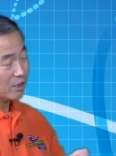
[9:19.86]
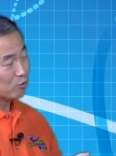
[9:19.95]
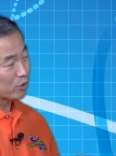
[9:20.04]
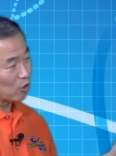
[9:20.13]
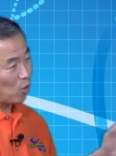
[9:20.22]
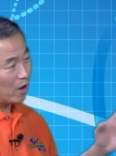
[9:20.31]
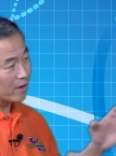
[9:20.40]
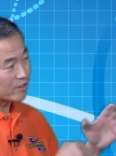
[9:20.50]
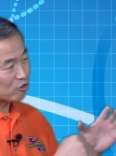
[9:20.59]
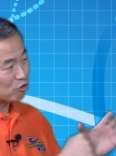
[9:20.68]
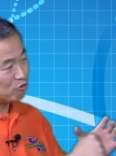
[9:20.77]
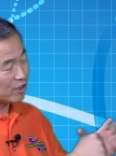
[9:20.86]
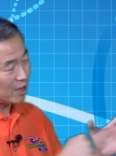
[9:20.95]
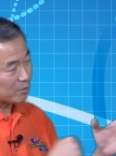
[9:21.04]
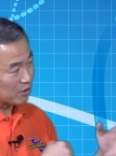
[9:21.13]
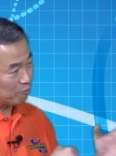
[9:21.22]
Requires two
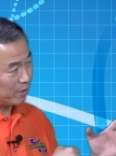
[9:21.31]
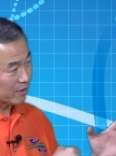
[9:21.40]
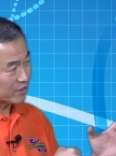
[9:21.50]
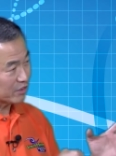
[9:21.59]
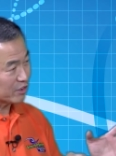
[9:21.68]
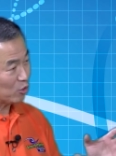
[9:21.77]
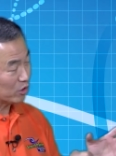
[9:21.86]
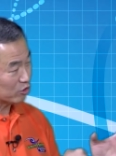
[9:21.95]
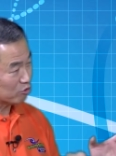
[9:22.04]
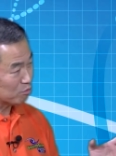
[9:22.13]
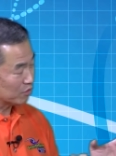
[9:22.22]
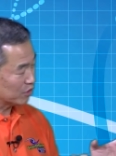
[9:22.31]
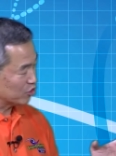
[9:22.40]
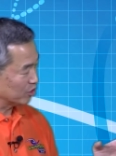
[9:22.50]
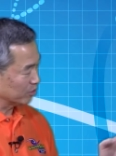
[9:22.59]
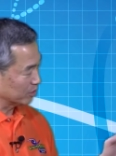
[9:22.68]
types of muscles in order to move the
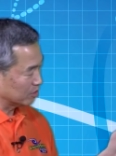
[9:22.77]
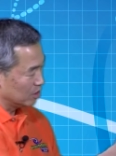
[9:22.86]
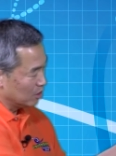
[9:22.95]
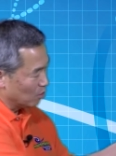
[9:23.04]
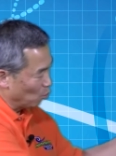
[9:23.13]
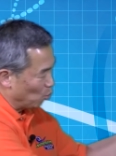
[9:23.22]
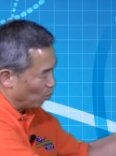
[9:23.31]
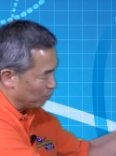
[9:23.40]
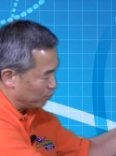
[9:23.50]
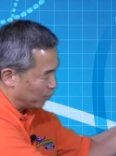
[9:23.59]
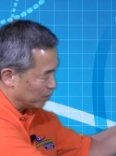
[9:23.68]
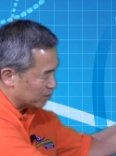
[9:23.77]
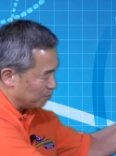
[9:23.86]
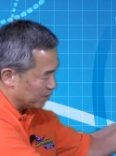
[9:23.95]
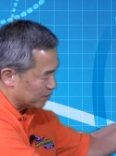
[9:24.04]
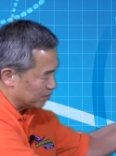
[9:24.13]
shoulder. First
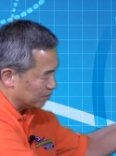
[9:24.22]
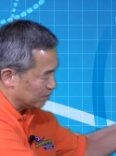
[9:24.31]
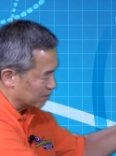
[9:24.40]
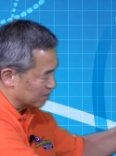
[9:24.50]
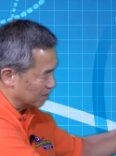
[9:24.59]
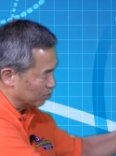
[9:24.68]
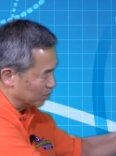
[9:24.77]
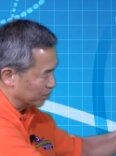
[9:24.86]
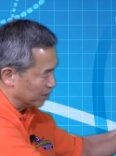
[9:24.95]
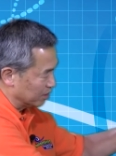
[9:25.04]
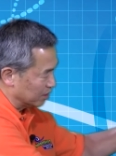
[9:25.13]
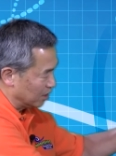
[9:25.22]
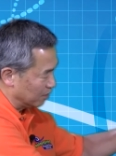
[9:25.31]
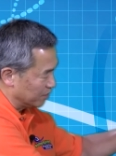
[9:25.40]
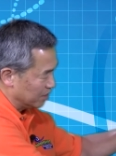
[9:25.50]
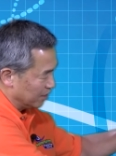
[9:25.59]
muscle is the rotator
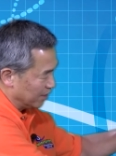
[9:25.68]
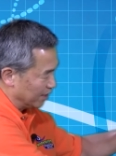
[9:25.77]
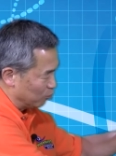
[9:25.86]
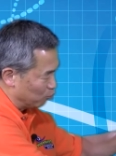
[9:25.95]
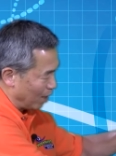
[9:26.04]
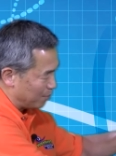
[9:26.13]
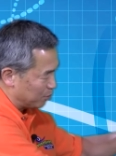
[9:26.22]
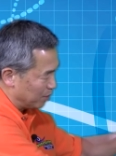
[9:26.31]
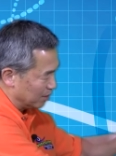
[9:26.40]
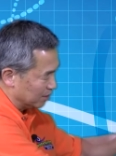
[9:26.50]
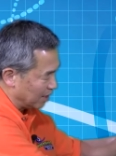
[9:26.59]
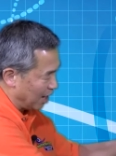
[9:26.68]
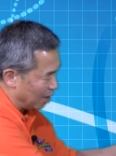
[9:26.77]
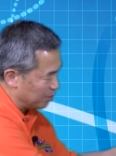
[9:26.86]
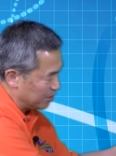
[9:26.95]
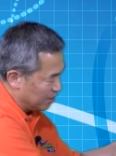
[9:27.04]
cuff that they wrap around the
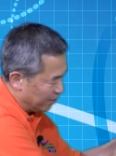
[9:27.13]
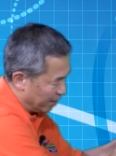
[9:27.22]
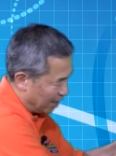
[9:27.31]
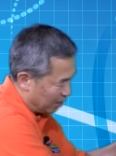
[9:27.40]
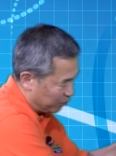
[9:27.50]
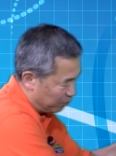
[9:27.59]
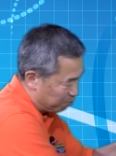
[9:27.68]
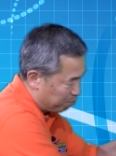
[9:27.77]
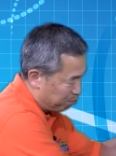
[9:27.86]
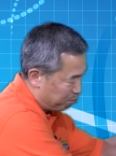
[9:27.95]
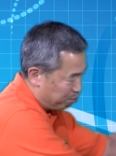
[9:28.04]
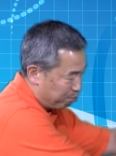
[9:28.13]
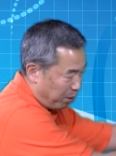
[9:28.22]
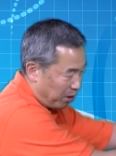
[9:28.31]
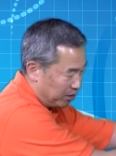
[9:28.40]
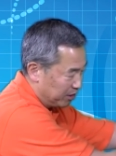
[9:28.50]
top. They have to
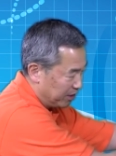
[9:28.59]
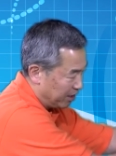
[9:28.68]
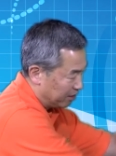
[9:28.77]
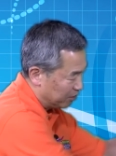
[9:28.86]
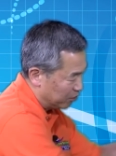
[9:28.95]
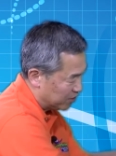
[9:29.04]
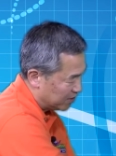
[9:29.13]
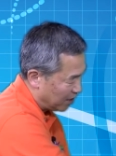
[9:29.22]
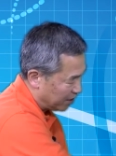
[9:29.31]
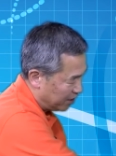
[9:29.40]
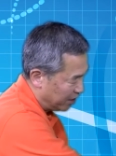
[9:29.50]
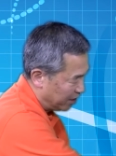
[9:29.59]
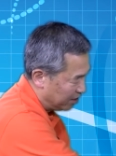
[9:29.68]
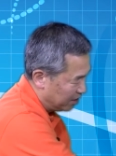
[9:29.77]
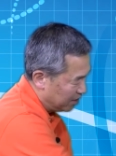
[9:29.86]
pull it in, to suck it in,